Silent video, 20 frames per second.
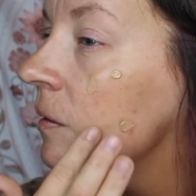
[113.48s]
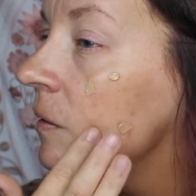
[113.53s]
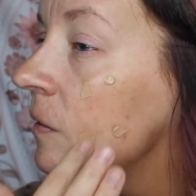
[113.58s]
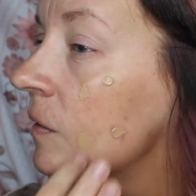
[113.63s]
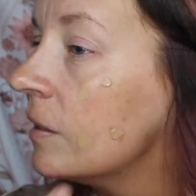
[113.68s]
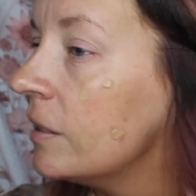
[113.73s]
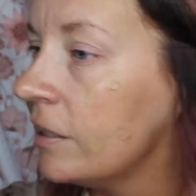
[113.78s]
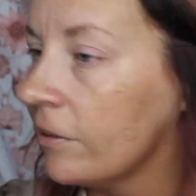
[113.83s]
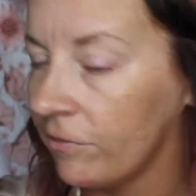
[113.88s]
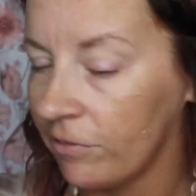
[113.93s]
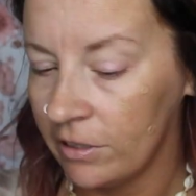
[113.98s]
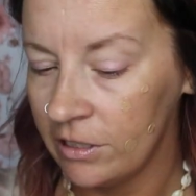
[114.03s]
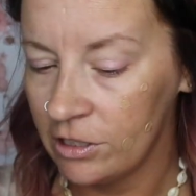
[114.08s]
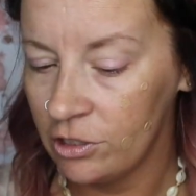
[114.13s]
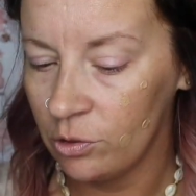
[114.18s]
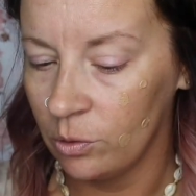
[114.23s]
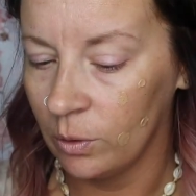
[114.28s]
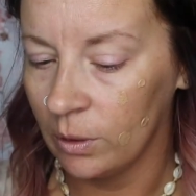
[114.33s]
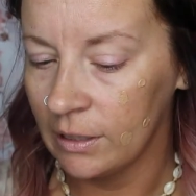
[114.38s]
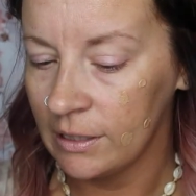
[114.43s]
the different
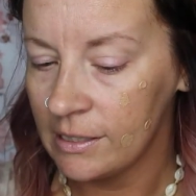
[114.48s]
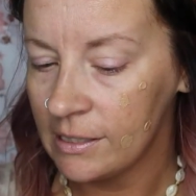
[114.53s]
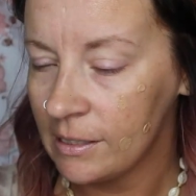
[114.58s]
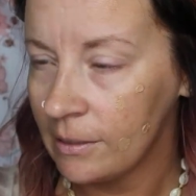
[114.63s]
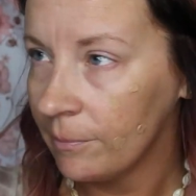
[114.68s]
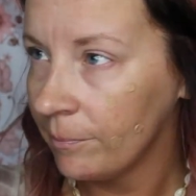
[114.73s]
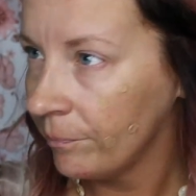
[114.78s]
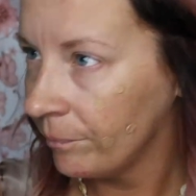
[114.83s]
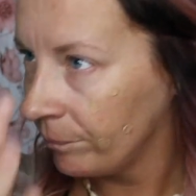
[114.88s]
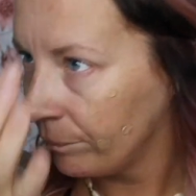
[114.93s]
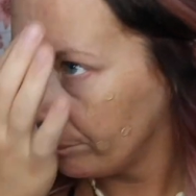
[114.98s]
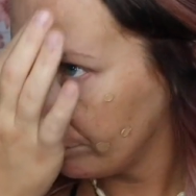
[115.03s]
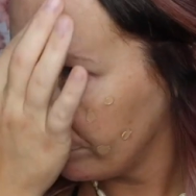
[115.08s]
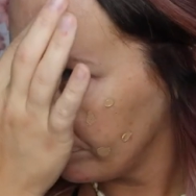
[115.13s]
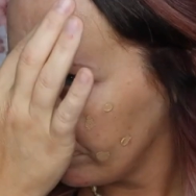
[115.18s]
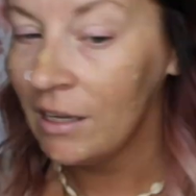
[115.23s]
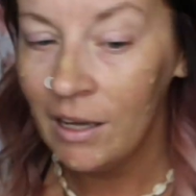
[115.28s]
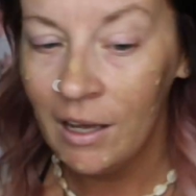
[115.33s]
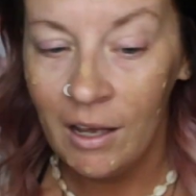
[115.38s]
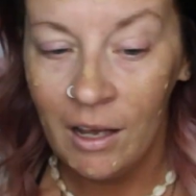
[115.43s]
tools.
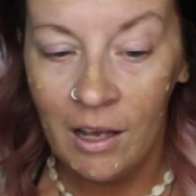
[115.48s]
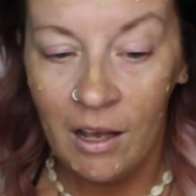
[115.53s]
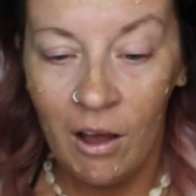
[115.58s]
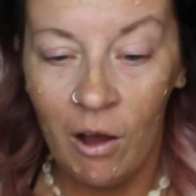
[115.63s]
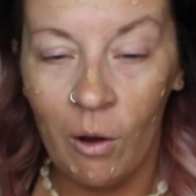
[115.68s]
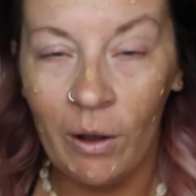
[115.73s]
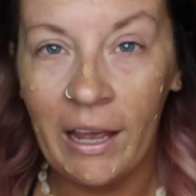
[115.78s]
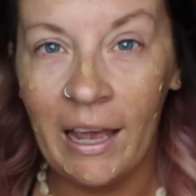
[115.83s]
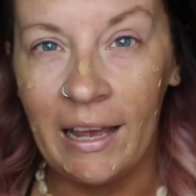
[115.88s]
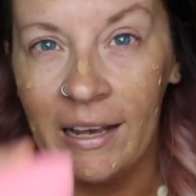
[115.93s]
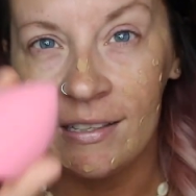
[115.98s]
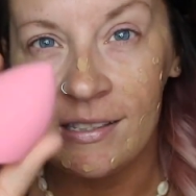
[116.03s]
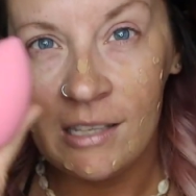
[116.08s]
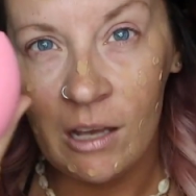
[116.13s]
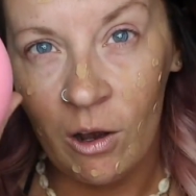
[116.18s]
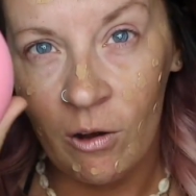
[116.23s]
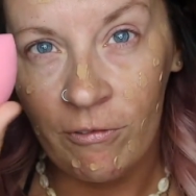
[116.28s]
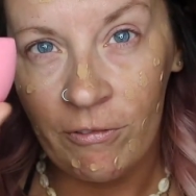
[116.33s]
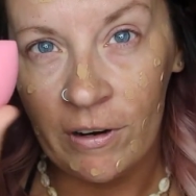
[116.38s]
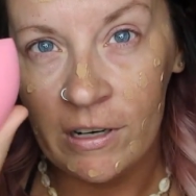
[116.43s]
Okay,
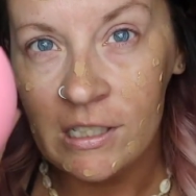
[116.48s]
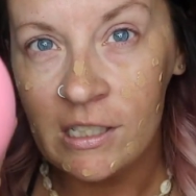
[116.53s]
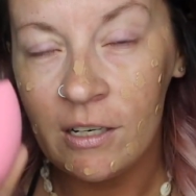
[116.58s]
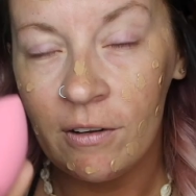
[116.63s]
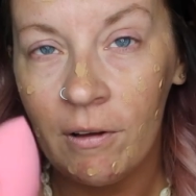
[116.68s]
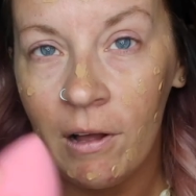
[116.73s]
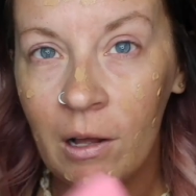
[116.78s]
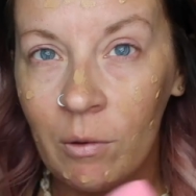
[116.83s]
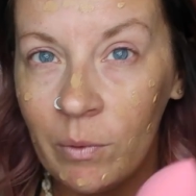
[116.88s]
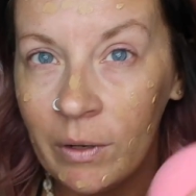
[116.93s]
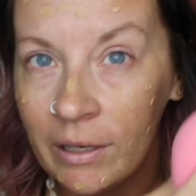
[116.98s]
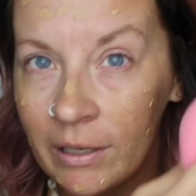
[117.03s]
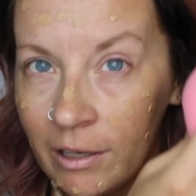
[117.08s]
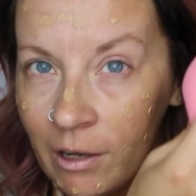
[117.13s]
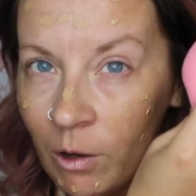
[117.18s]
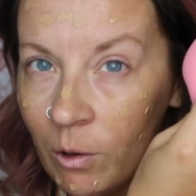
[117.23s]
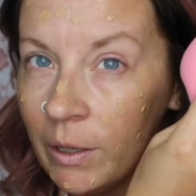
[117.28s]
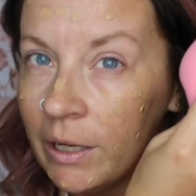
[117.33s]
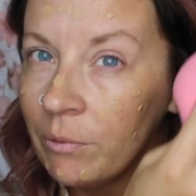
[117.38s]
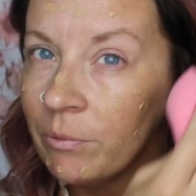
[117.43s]
so first of all, we're gonna
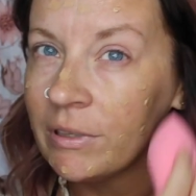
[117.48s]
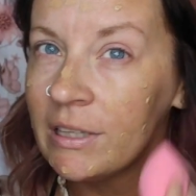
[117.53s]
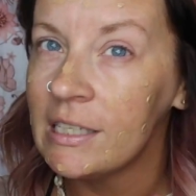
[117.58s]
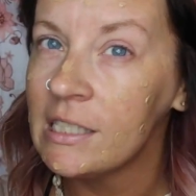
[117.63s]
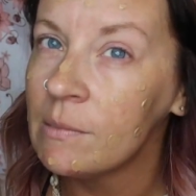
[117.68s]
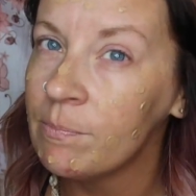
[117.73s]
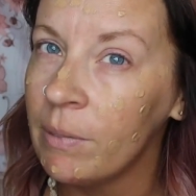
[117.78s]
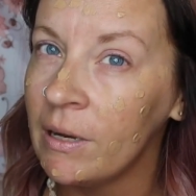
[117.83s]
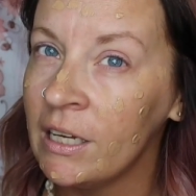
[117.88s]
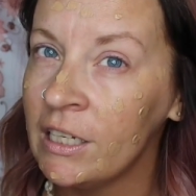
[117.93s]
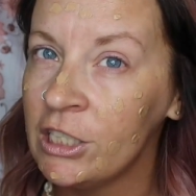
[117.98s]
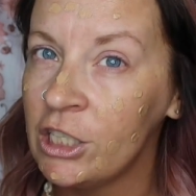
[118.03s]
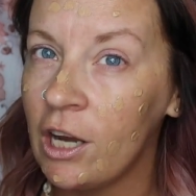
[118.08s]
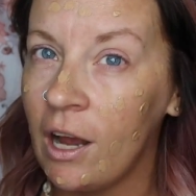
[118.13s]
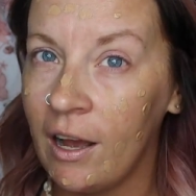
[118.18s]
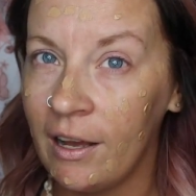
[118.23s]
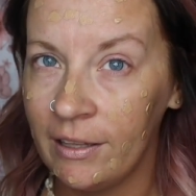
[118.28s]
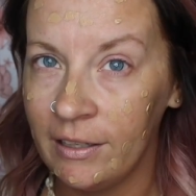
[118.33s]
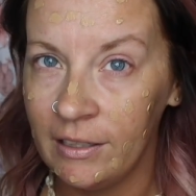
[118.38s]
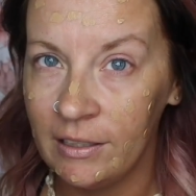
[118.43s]
go in with the sponge
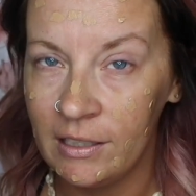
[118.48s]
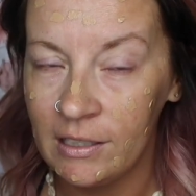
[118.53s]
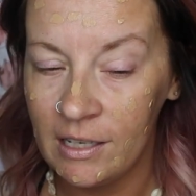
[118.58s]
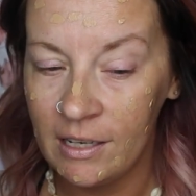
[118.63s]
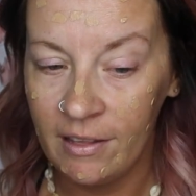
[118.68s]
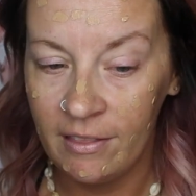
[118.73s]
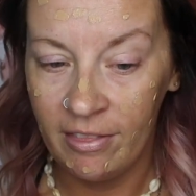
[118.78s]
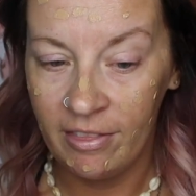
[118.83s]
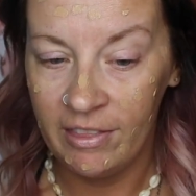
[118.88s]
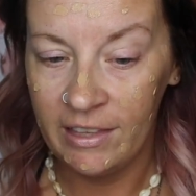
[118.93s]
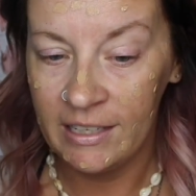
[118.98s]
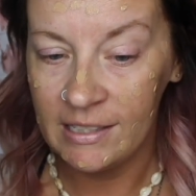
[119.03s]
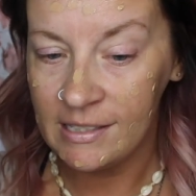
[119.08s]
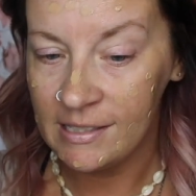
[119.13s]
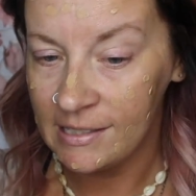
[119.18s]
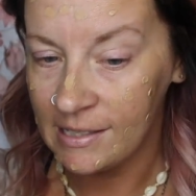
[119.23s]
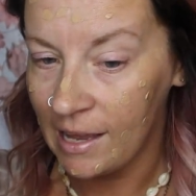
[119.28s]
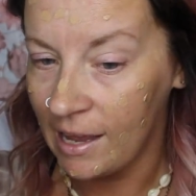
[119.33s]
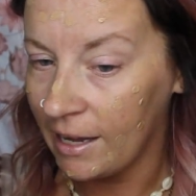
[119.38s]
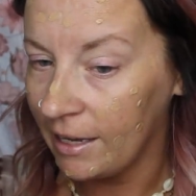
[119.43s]
on this
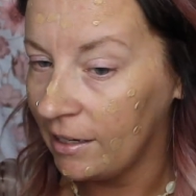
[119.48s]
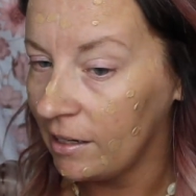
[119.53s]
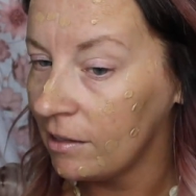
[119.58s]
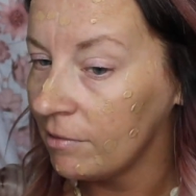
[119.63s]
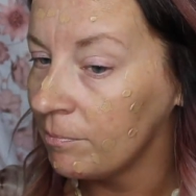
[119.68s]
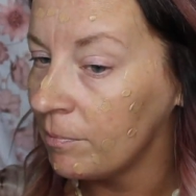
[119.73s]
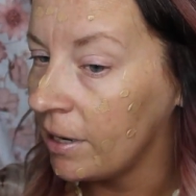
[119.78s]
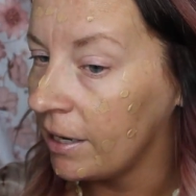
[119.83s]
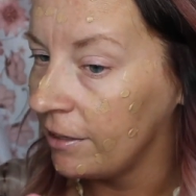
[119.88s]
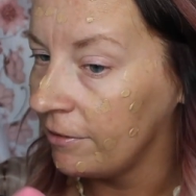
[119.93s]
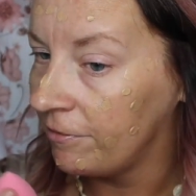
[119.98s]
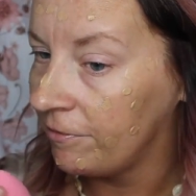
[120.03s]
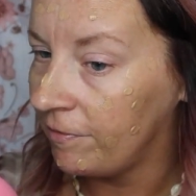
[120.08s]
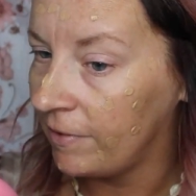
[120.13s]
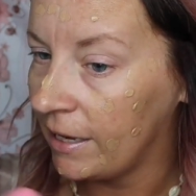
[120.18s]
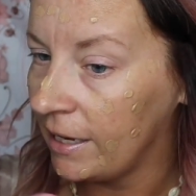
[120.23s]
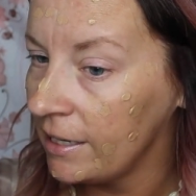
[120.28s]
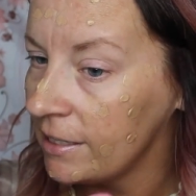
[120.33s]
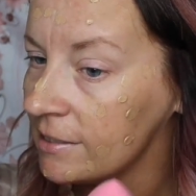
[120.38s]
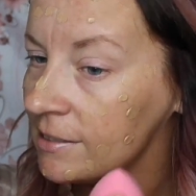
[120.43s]
side of my
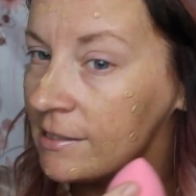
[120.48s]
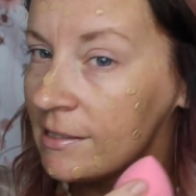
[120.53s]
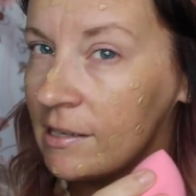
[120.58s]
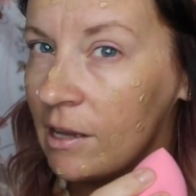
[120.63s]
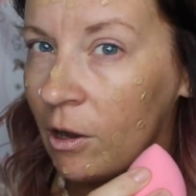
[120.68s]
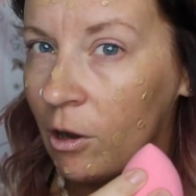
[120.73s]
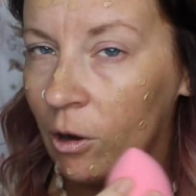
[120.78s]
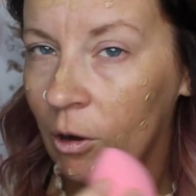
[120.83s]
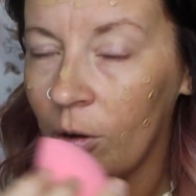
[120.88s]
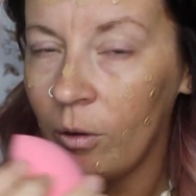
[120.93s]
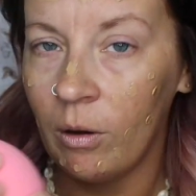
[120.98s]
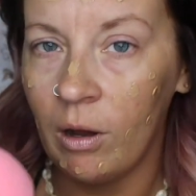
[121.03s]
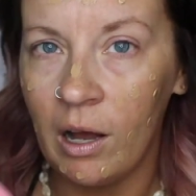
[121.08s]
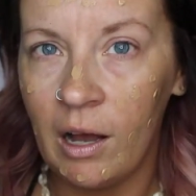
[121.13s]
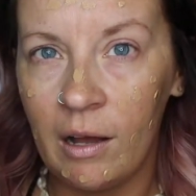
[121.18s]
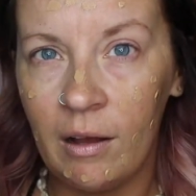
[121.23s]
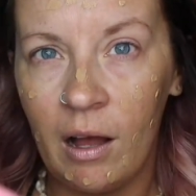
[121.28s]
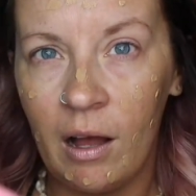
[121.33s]
face. So